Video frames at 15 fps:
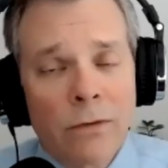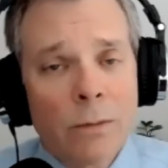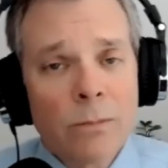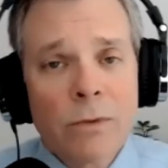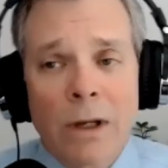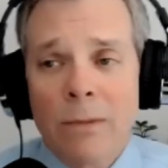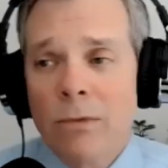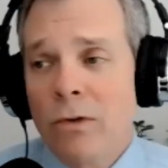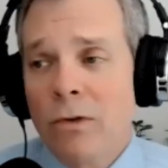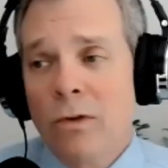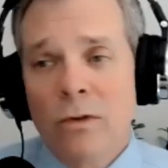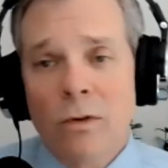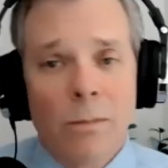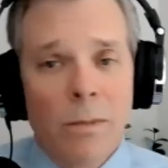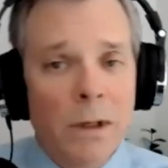Sometimes it's
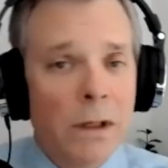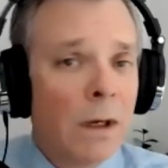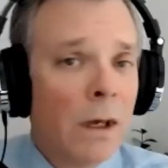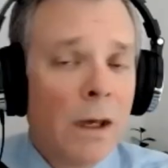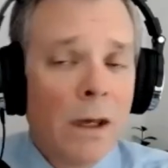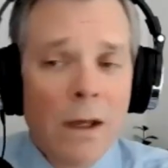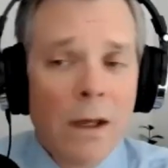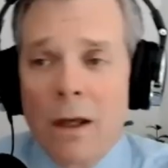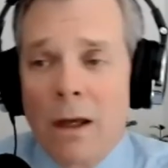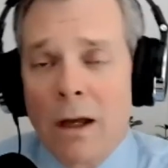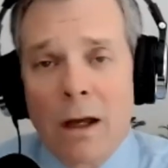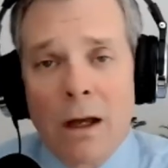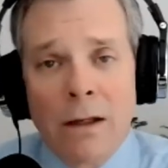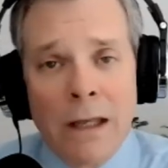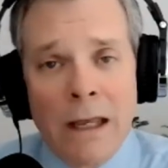just to be
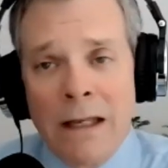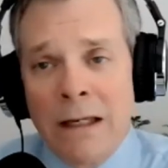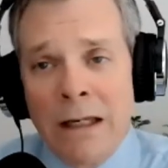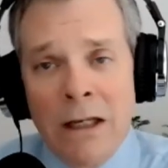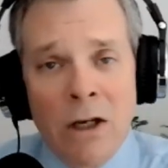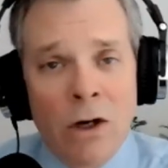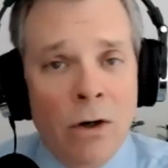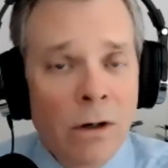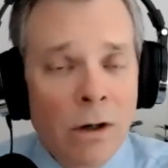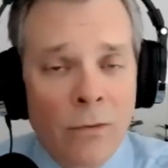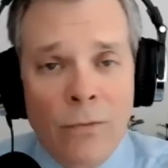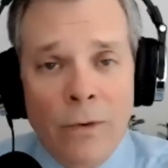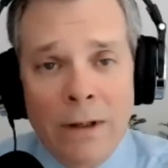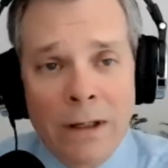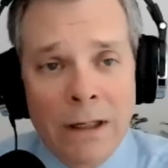an ear, a
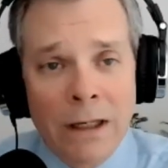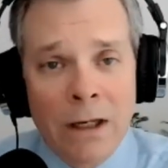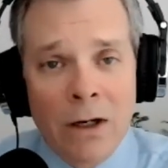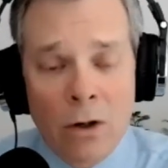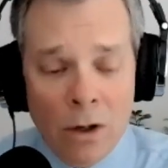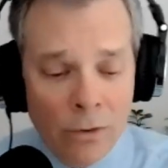friendly ear.